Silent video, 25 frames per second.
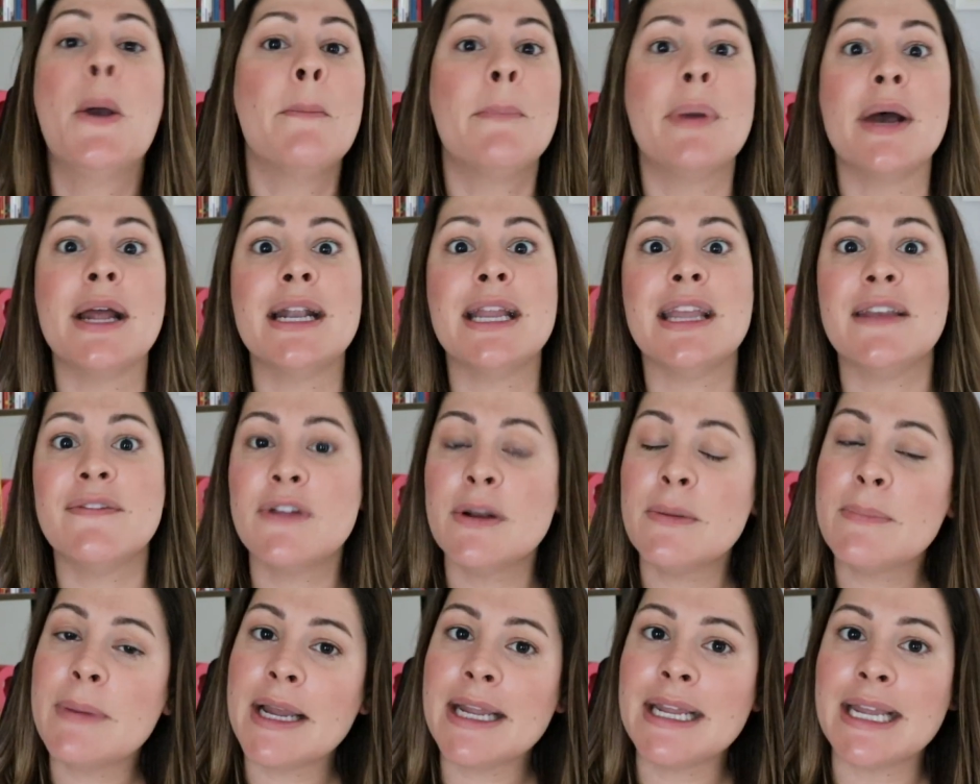But
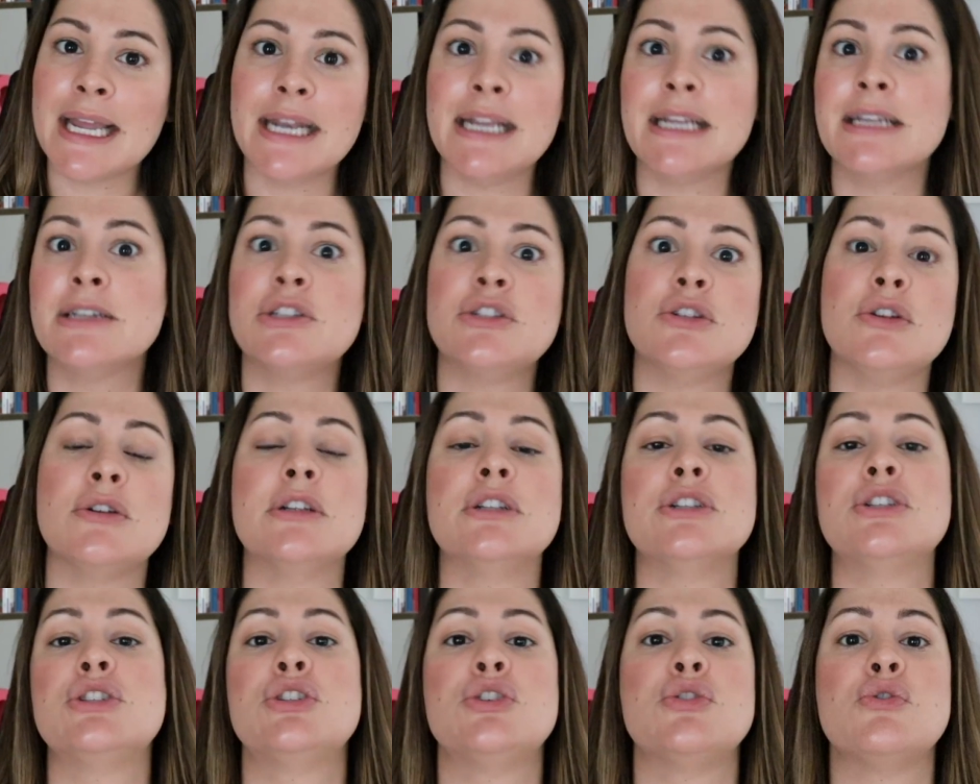even by getting
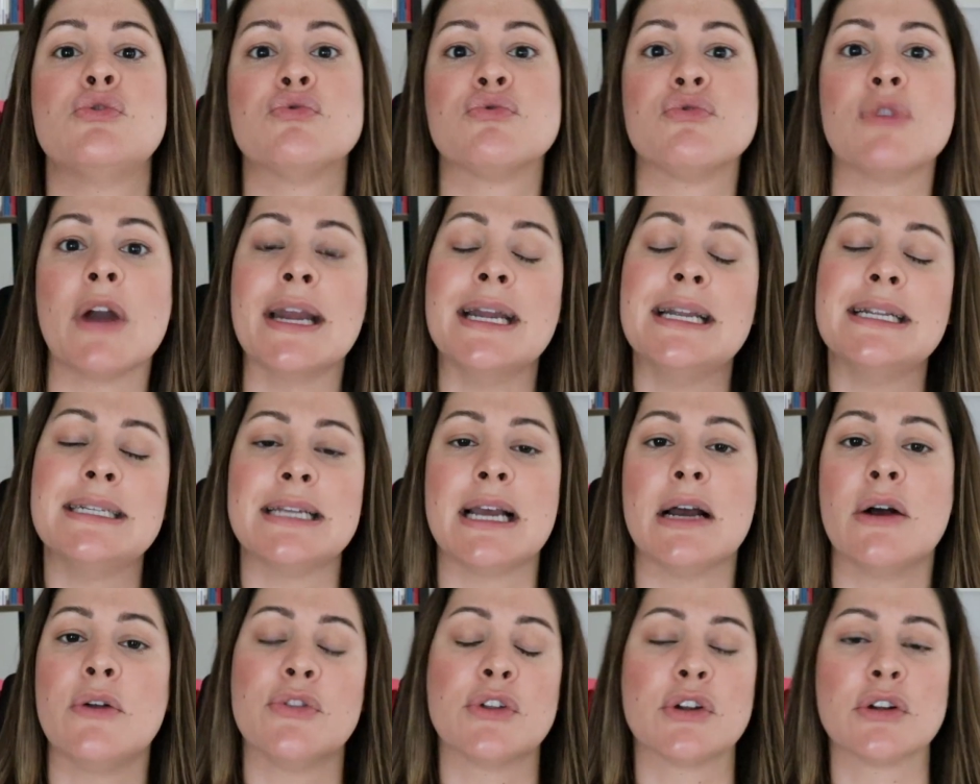students to write
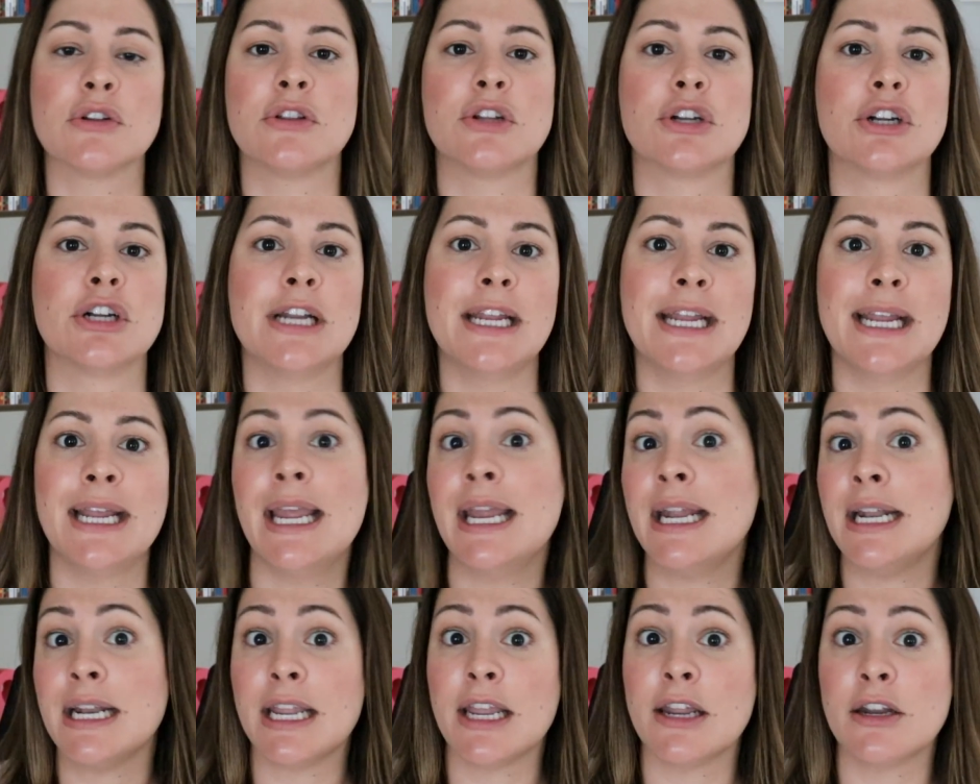down their learning
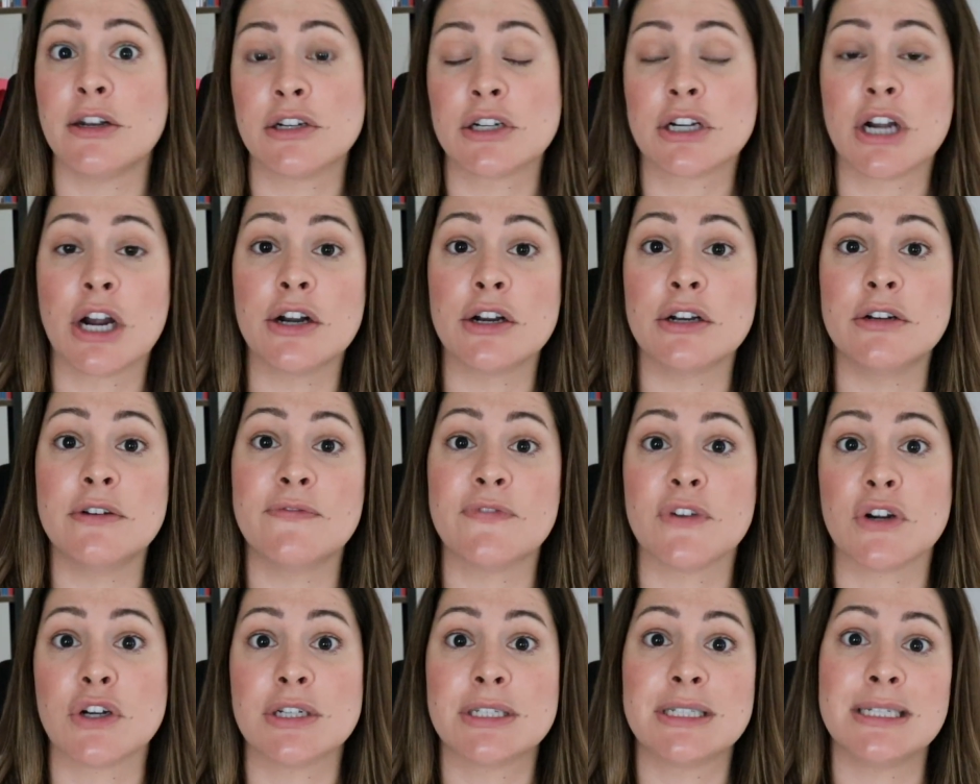in kindergarten,
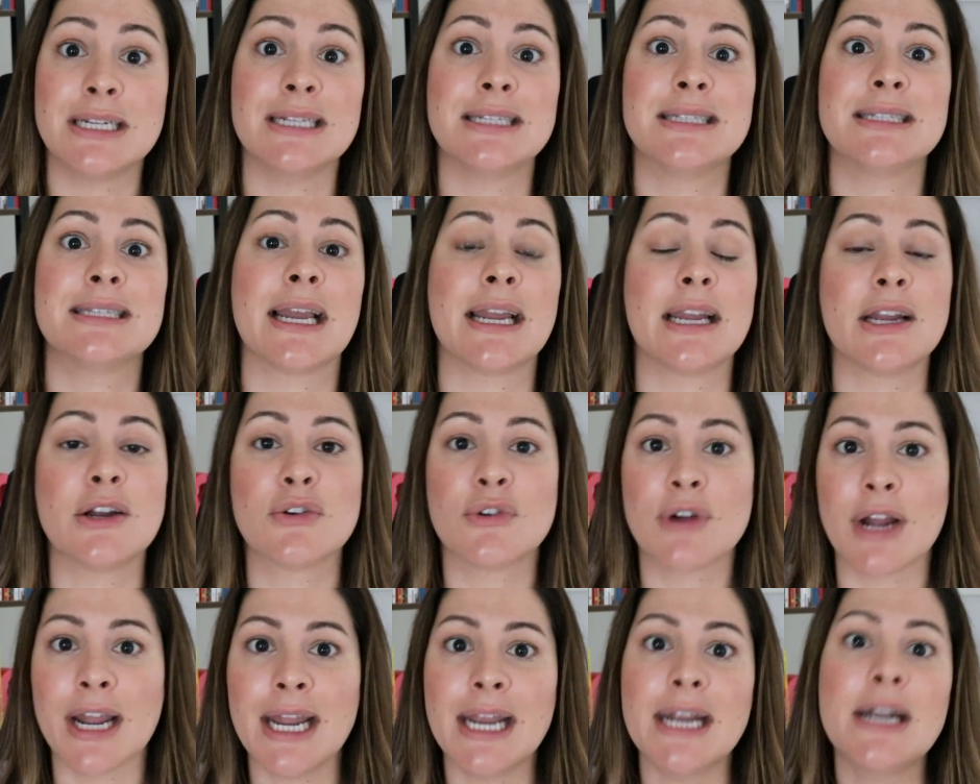first, and second
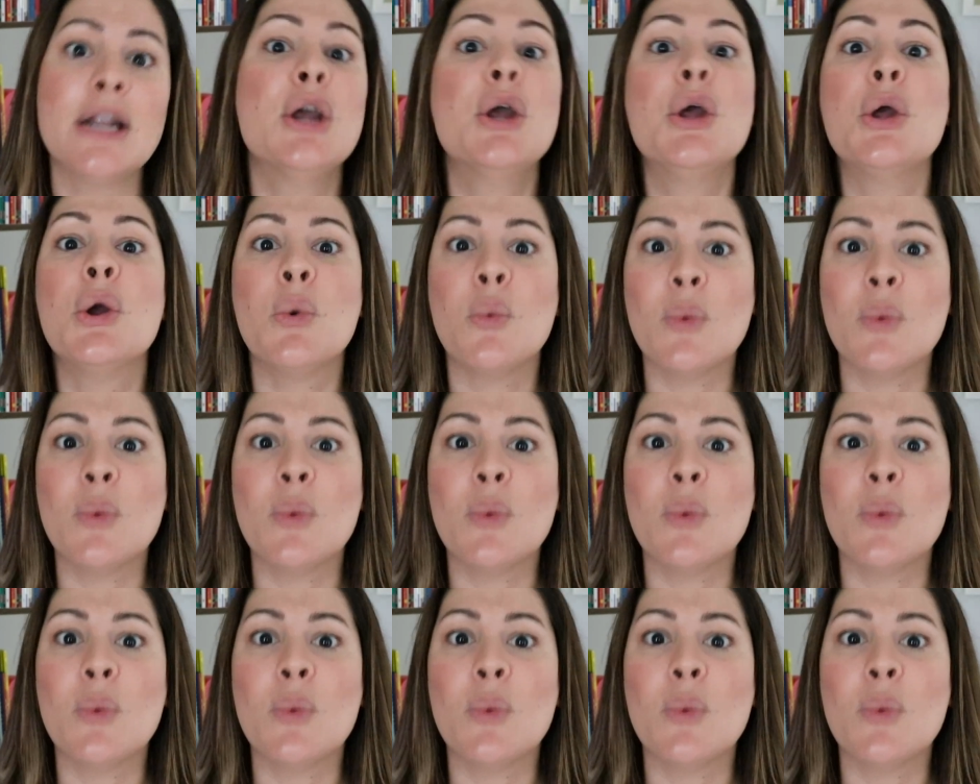grade,